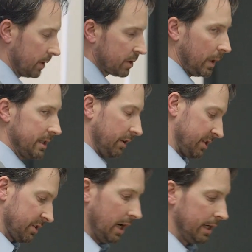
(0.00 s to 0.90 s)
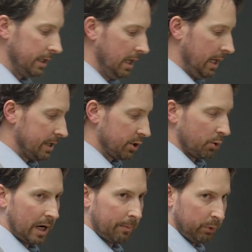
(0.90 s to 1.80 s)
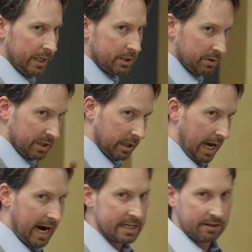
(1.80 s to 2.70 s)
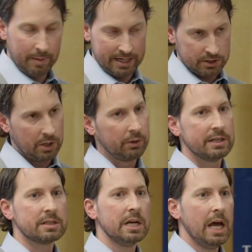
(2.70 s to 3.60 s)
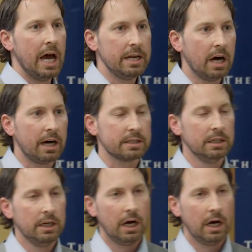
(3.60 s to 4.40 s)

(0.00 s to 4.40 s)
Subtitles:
He wants to wait till the sun is in the right place, so it's in the eyes of the Macedonians and not